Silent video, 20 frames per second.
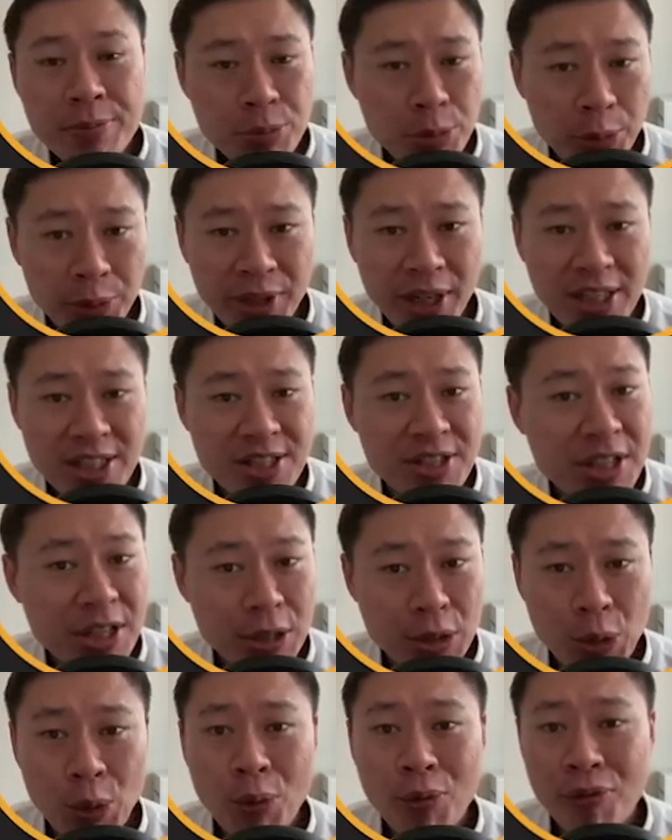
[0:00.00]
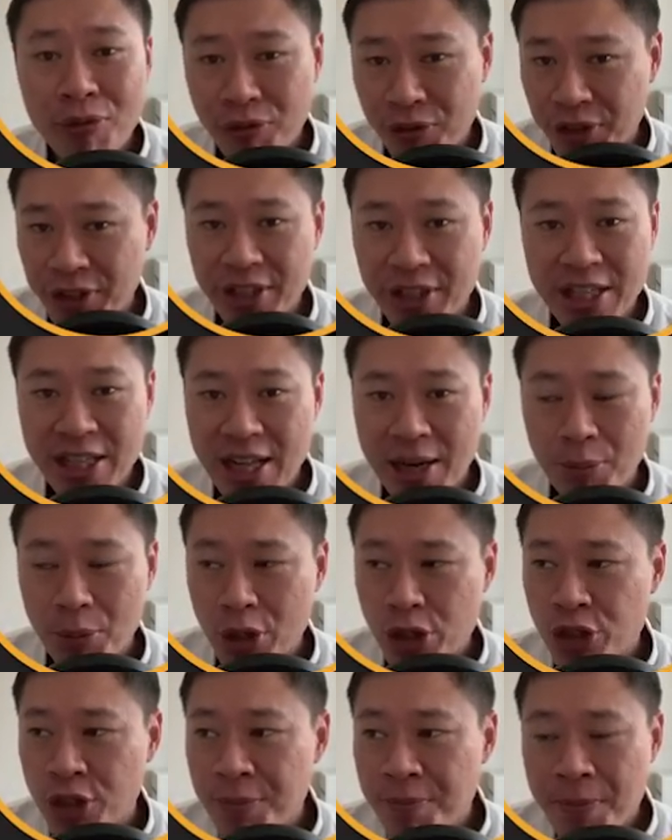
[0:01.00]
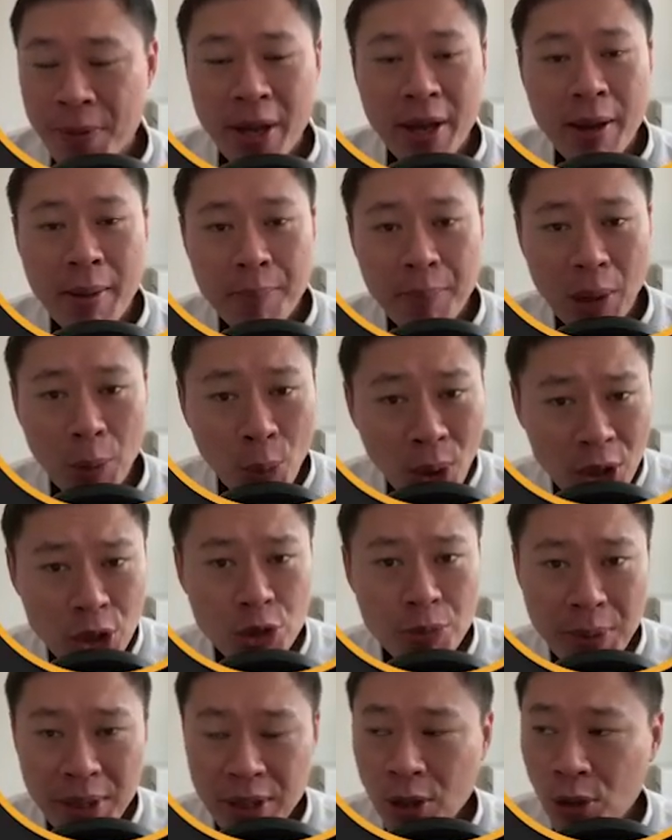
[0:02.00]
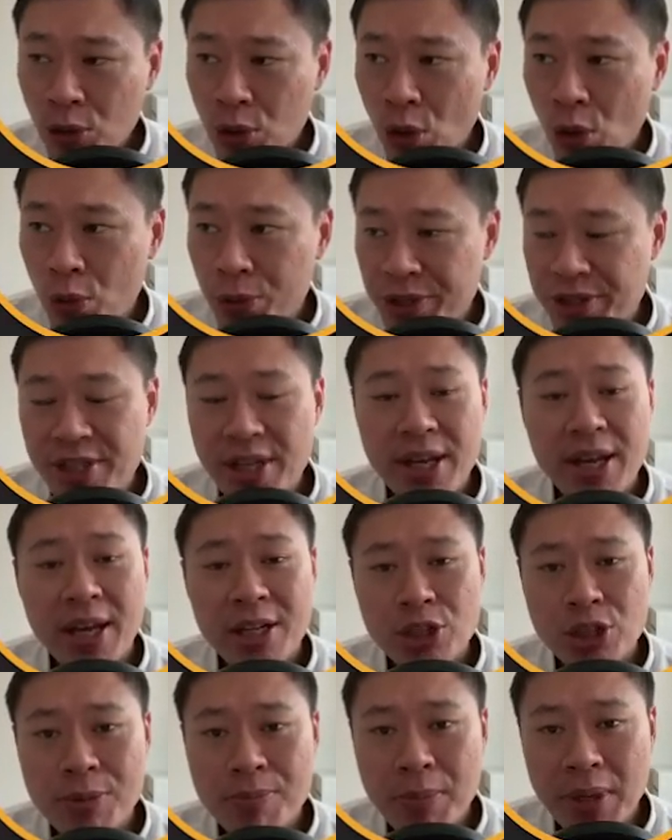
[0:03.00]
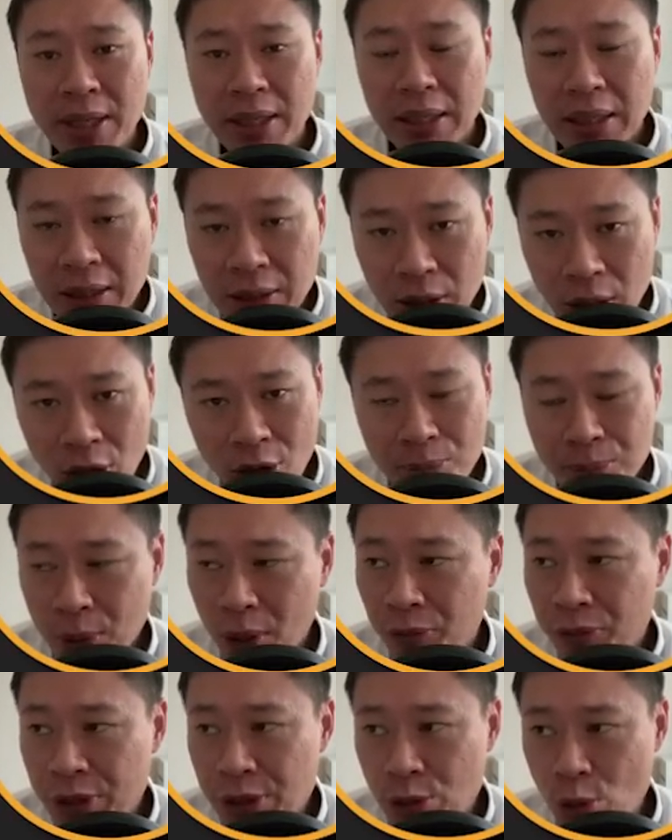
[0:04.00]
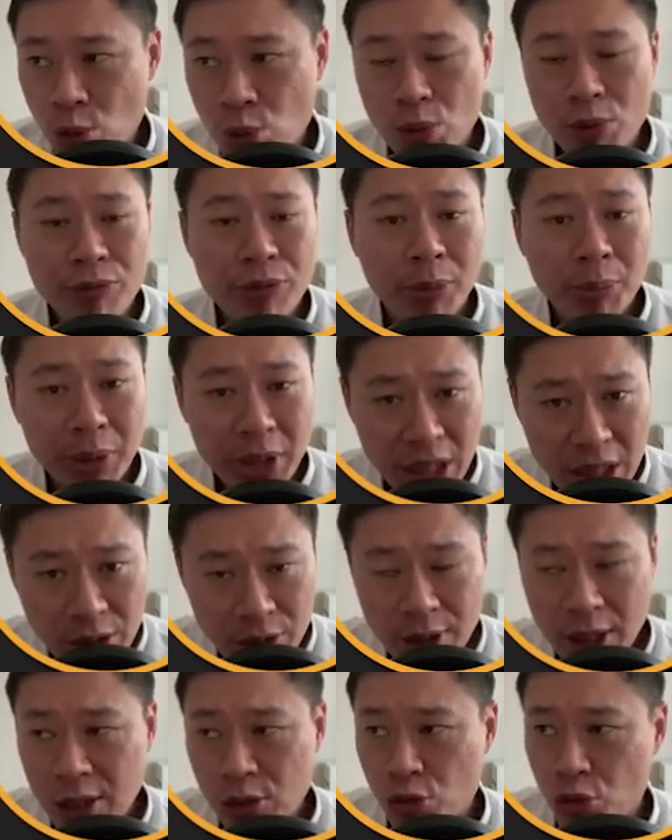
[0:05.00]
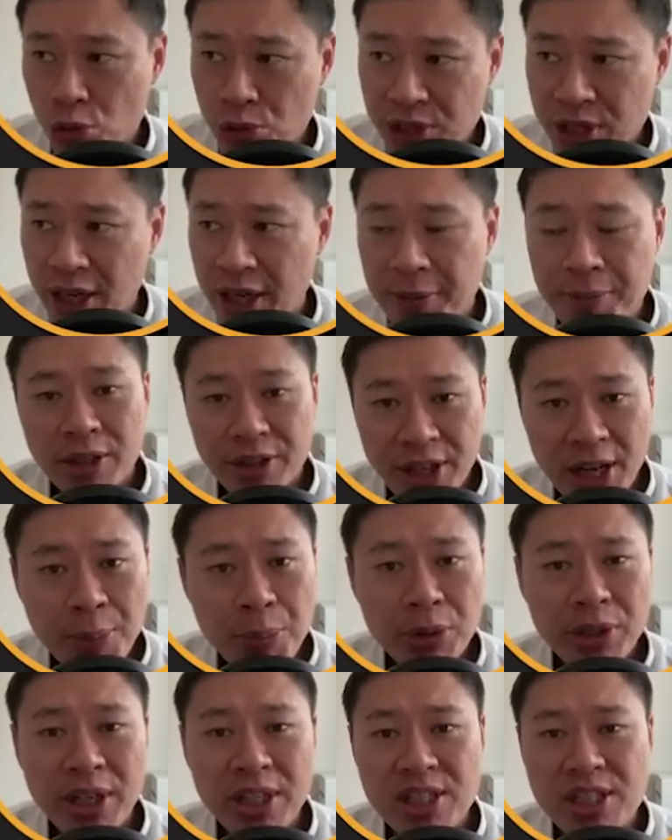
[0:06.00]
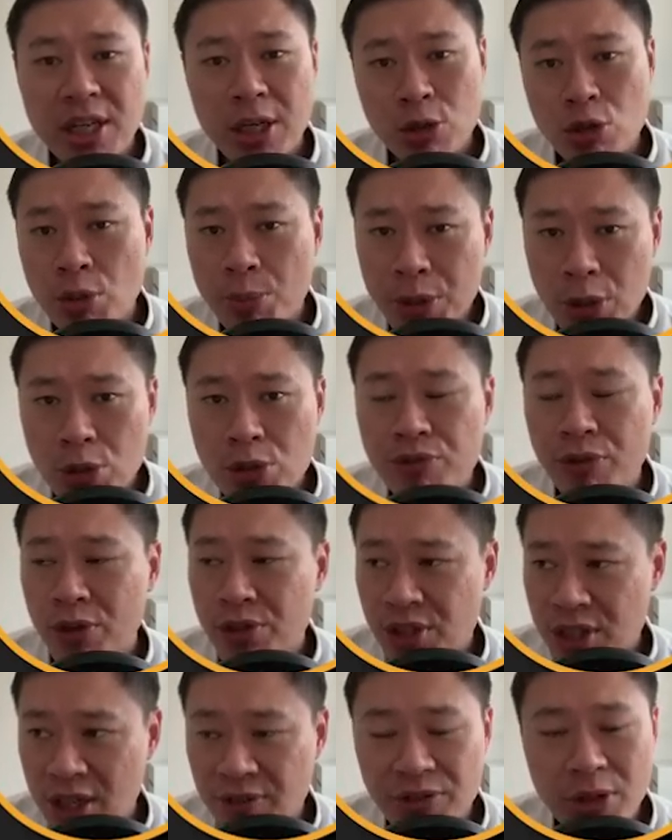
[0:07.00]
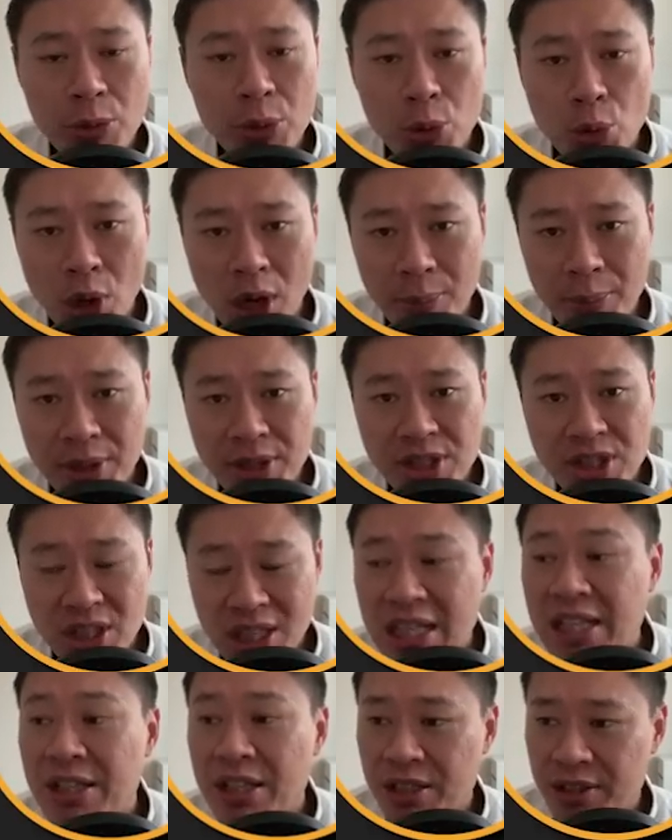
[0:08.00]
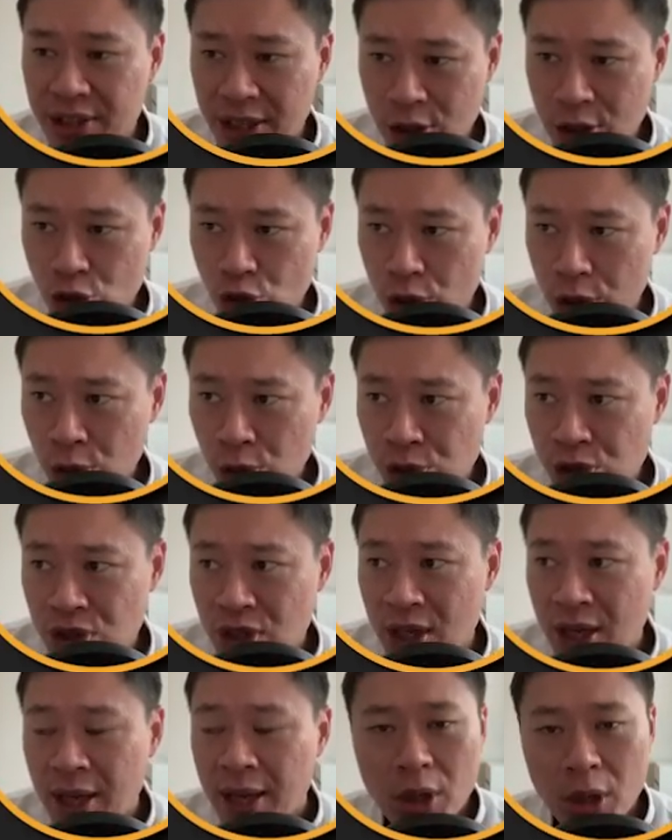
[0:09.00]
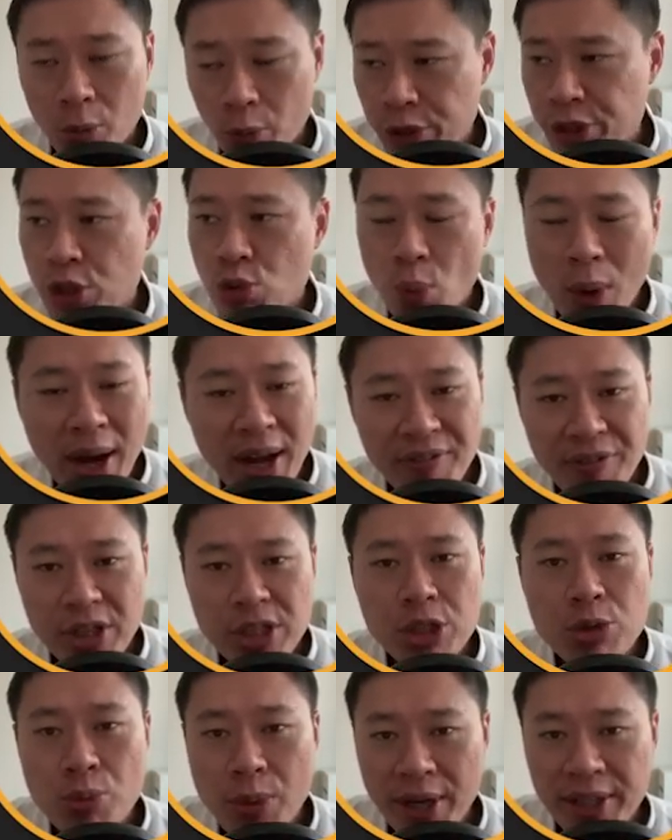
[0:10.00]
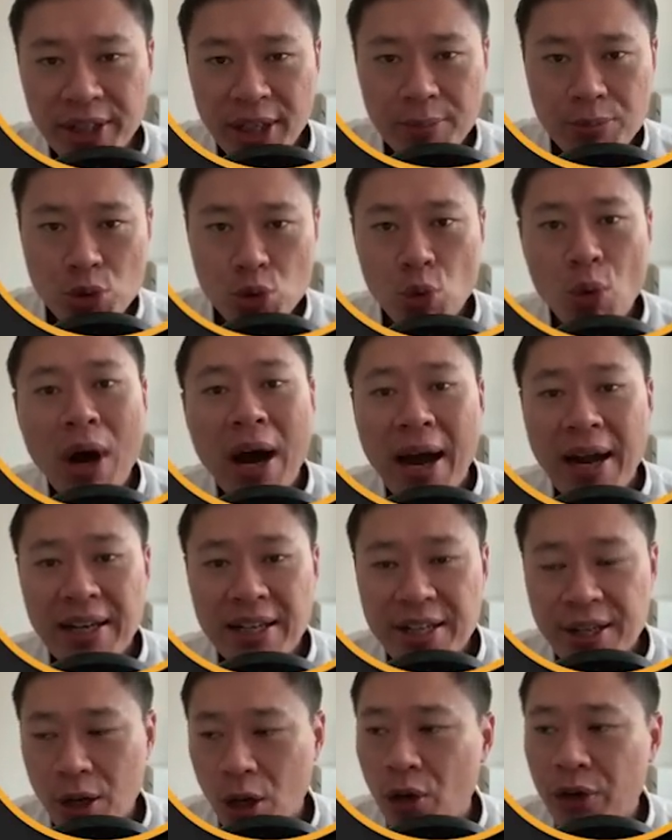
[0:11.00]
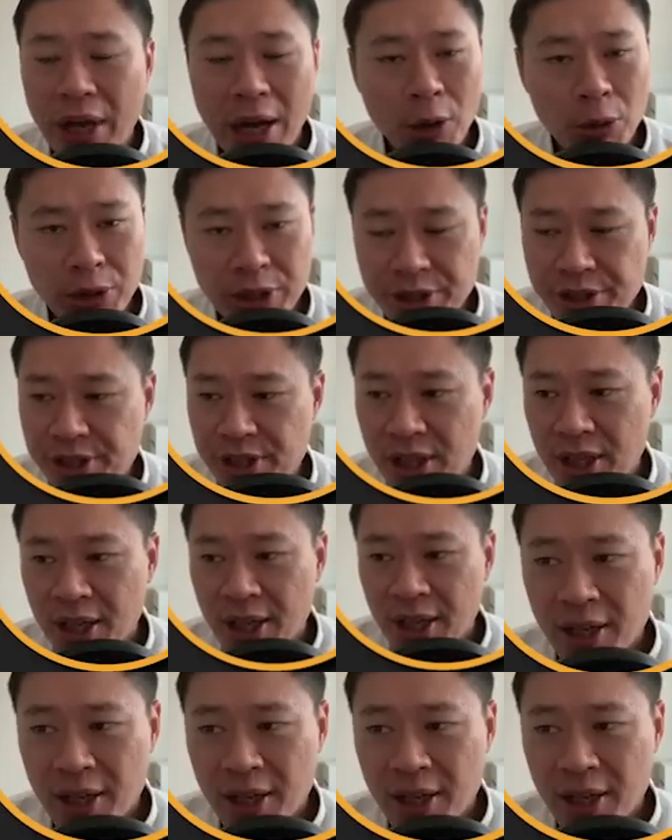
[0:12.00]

products need no further elaboration. But what you may not know is they actually make a lot of profits also from the industrial side. Their products can also be used for safety requirements in industrials, which is why I've actually ranked them so highly on our list.